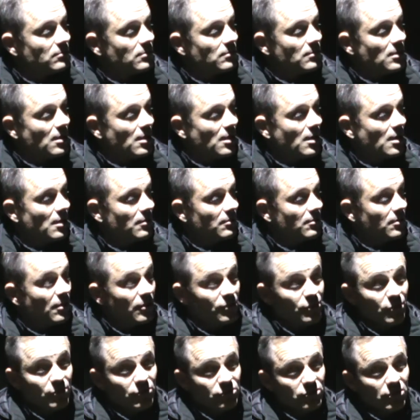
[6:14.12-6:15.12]
got
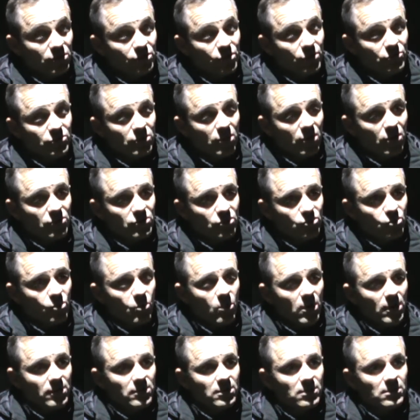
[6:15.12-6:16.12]
to utilise the
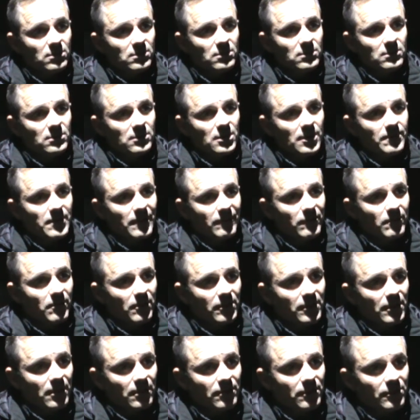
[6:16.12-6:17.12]
squad, keep
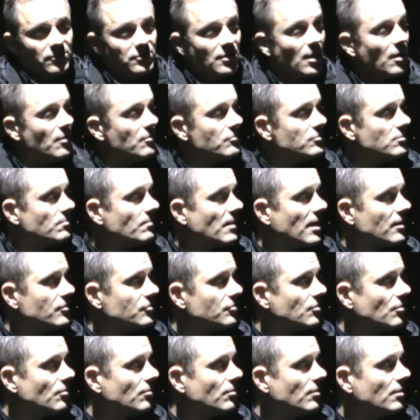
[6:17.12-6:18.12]
everybody on the toes and make
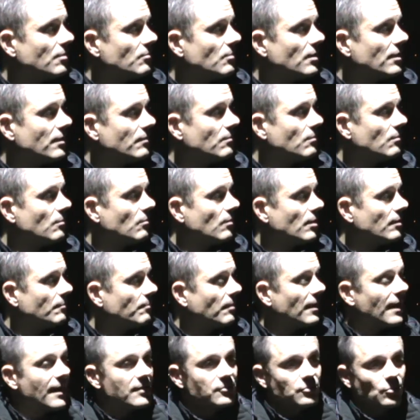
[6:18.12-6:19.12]
sure that when
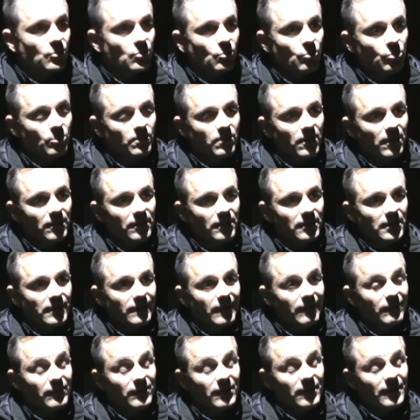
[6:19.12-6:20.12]
players are called upon, they give
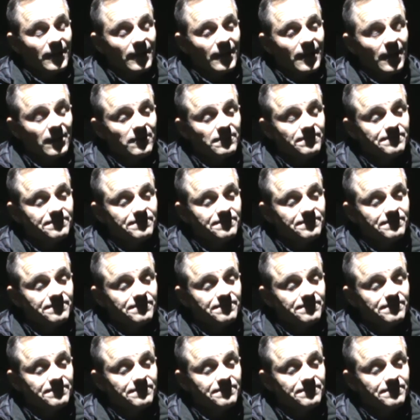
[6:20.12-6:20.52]
everything they can.